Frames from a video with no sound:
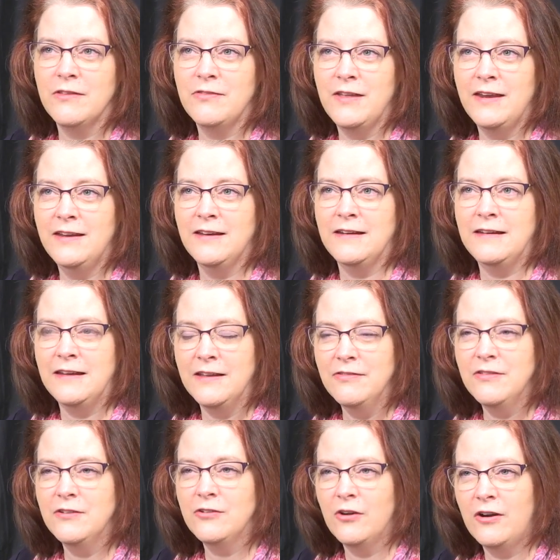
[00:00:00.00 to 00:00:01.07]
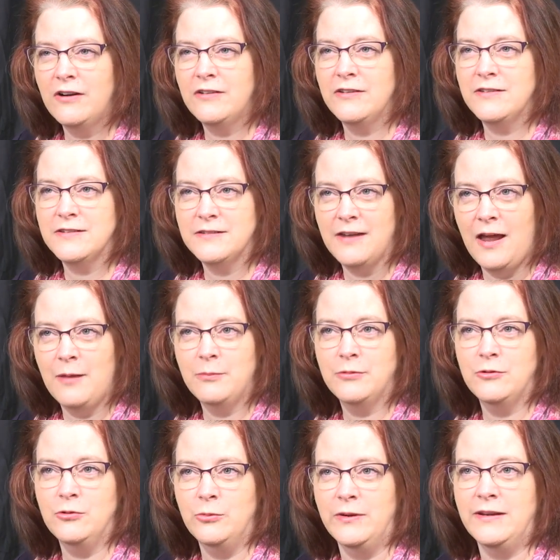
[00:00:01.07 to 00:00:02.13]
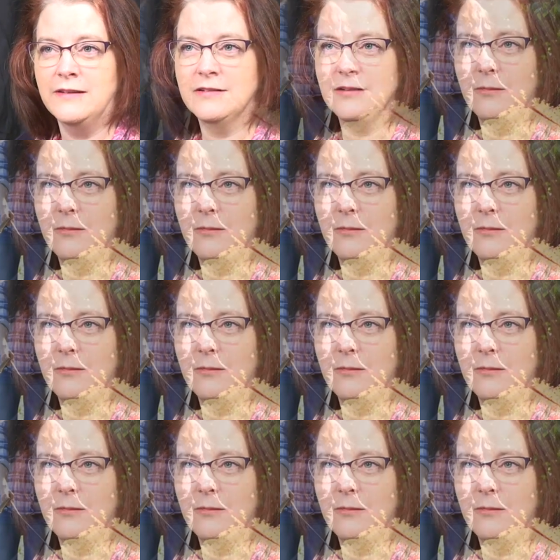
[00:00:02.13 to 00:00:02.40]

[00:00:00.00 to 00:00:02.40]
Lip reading: in that they can get the dog to stop doing